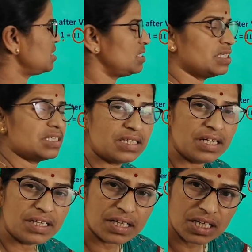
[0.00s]
is
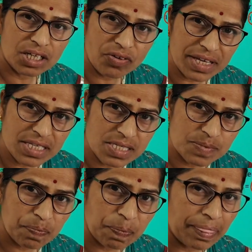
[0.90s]
written twice
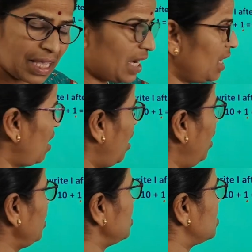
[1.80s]
and
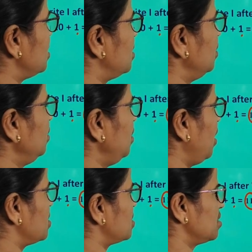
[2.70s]
I is written
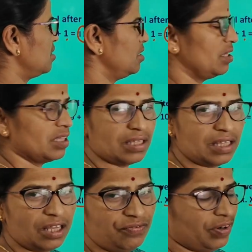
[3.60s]
thrice.
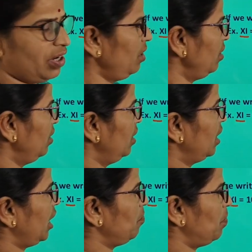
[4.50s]
Therefore,
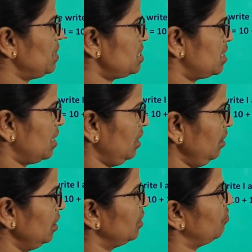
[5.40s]
10 plus
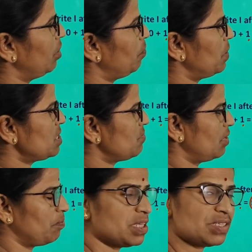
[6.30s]
10, 1 plus
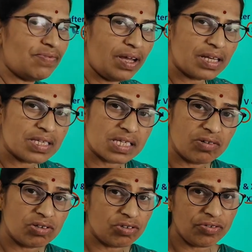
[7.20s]
1 plus 1 is
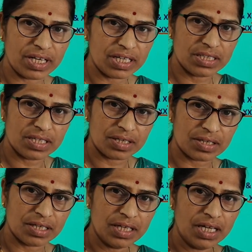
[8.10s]
equal to 23.
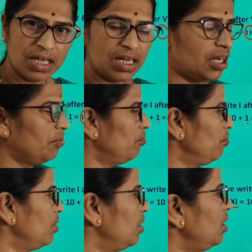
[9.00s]

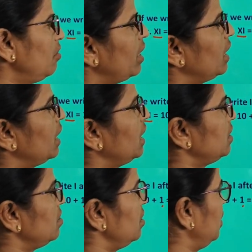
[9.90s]
Number
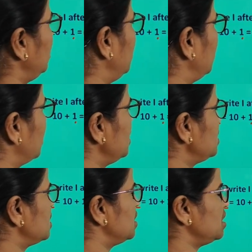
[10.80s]
23
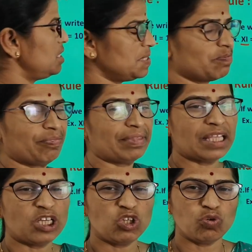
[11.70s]
indicates this
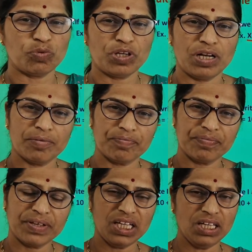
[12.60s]
numeral
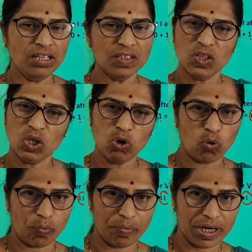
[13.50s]
in
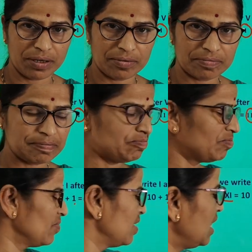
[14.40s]
Roman.
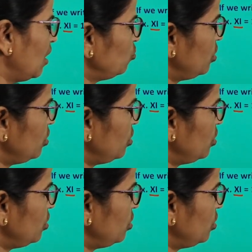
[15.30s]
Now the